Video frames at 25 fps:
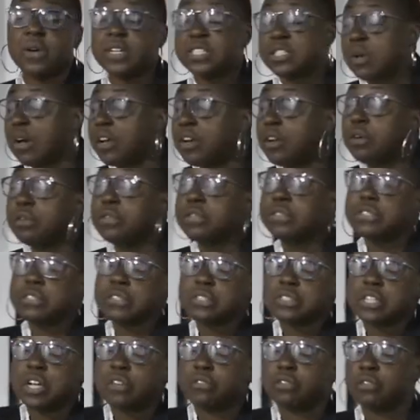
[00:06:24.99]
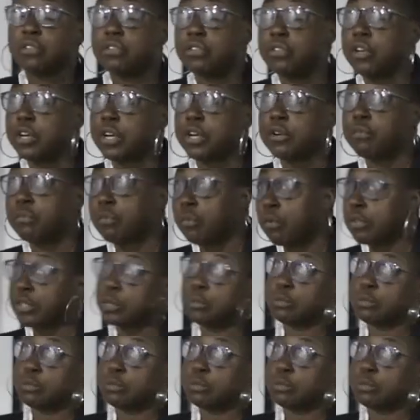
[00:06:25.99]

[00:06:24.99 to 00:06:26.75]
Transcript: and so I know this is the stuff they're looking for,